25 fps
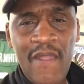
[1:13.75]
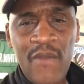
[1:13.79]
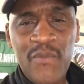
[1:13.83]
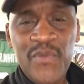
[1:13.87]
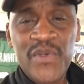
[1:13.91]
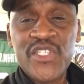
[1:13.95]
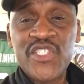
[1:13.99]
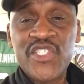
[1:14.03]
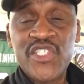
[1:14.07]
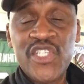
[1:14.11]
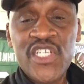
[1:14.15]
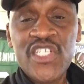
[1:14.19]

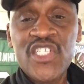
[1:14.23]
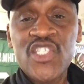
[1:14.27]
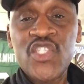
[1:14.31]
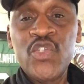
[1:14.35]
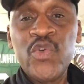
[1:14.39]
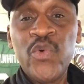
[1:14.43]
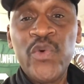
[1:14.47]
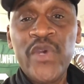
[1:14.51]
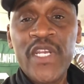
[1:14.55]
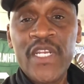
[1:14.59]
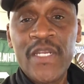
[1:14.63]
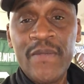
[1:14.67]
We're just
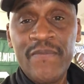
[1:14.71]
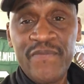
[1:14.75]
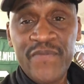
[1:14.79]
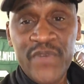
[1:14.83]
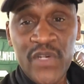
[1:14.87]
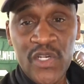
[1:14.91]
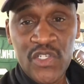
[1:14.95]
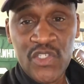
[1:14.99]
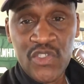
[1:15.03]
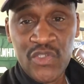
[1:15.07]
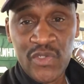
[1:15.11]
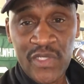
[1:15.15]
doing them
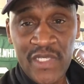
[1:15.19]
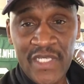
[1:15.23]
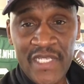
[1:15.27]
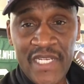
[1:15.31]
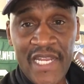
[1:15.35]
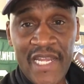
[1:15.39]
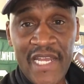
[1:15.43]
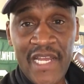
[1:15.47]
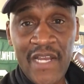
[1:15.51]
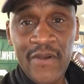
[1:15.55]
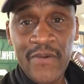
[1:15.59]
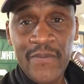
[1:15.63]
virtually
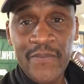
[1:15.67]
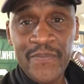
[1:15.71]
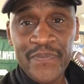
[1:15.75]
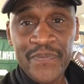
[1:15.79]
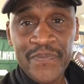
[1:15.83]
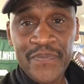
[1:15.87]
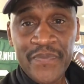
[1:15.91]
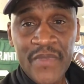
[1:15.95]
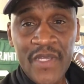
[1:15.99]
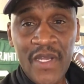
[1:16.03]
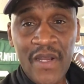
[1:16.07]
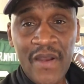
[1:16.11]
now.
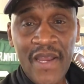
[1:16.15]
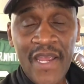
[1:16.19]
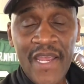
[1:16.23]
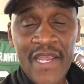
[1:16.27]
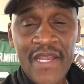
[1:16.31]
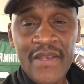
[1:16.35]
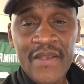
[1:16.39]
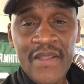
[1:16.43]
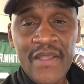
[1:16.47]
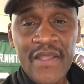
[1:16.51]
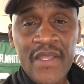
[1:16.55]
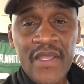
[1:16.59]
All
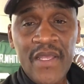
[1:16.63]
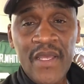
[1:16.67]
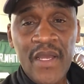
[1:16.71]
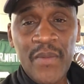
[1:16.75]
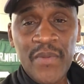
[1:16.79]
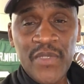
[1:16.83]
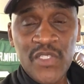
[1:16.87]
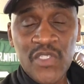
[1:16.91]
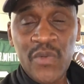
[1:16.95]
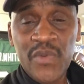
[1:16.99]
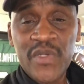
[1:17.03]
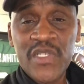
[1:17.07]
right.
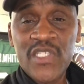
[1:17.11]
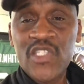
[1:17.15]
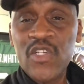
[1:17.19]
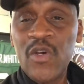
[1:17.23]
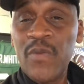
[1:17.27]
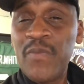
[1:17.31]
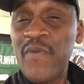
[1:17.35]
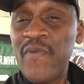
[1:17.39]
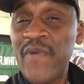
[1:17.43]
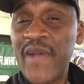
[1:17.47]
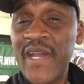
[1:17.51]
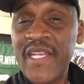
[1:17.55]
So we're still
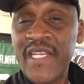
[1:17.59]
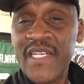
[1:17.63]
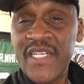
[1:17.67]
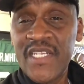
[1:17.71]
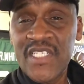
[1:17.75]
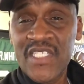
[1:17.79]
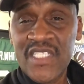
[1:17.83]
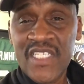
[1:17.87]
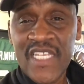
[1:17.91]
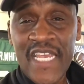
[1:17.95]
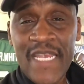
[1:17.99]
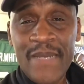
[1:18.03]
providing the
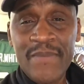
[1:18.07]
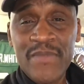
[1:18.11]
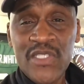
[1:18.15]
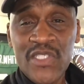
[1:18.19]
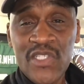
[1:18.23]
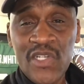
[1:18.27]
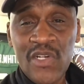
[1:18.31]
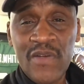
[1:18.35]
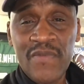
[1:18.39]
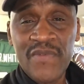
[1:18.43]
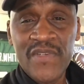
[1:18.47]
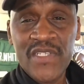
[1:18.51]
same
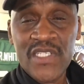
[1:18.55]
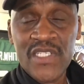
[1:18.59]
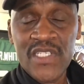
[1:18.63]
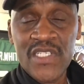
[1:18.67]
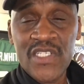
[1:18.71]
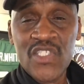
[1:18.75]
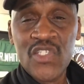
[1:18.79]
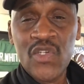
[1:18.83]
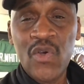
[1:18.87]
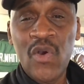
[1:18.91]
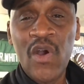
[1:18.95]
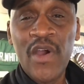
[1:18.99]

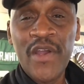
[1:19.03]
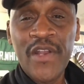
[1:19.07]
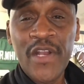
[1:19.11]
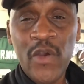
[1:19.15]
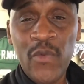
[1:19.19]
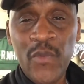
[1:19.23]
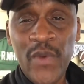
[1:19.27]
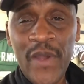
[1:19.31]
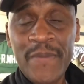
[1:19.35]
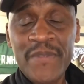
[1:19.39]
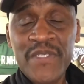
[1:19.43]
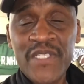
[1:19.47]
services. So on our
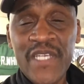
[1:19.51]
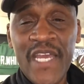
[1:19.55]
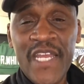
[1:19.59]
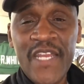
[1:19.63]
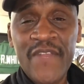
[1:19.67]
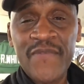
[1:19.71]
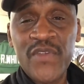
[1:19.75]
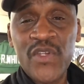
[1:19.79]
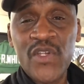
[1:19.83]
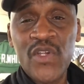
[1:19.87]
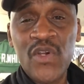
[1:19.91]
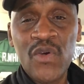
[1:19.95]
website,
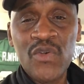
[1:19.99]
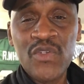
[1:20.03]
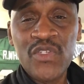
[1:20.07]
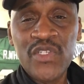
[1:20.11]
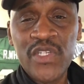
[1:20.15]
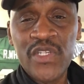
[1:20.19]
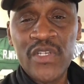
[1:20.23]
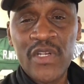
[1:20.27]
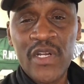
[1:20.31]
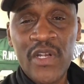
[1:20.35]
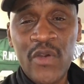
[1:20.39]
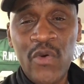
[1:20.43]
if you go to
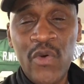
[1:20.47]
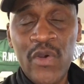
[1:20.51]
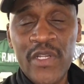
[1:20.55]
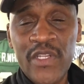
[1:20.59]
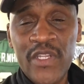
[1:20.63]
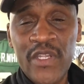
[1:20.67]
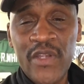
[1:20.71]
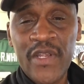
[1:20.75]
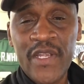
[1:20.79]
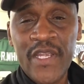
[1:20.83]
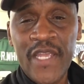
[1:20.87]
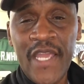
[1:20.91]
your,
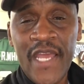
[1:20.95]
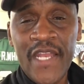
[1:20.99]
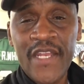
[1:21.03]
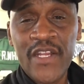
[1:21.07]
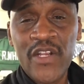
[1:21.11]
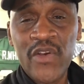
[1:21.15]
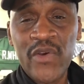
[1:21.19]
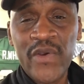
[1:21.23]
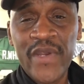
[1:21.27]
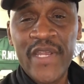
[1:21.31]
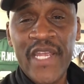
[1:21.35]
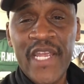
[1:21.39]
your
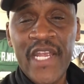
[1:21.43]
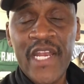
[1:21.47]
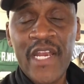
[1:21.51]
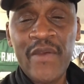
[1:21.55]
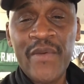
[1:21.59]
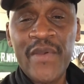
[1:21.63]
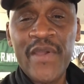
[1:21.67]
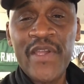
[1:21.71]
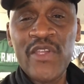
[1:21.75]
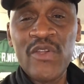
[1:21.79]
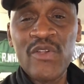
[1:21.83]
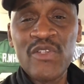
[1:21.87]
category
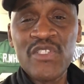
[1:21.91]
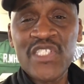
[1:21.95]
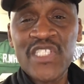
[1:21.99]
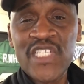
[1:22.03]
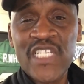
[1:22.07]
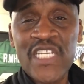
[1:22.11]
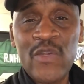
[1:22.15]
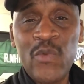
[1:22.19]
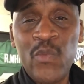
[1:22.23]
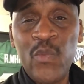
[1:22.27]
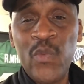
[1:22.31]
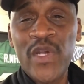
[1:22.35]
area, you'll
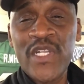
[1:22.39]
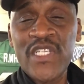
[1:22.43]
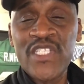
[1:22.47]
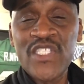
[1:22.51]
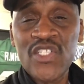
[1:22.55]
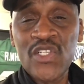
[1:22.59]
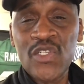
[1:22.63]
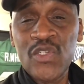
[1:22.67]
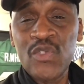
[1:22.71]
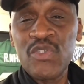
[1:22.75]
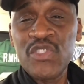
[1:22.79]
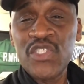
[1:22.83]
see what
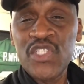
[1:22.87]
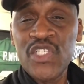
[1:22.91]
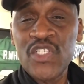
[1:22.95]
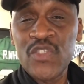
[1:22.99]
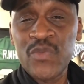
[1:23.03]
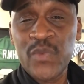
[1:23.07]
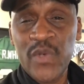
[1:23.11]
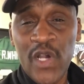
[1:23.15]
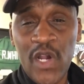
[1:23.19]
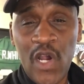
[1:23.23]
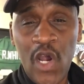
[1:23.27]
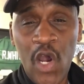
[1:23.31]
solutions
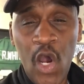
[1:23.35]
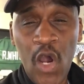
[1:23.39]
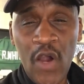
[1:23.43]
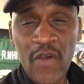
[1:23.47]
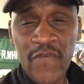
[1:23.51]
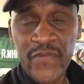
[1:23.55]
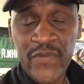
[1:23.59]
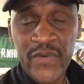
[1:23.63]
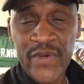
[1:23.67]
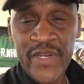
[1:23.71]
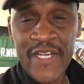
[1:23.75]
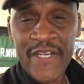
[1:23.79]
we're
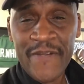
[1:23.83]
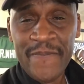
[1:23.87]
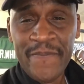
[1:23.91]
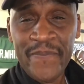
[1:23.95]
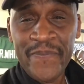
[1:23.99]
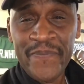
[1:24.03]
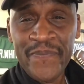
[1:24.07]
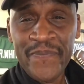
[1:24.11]
offering.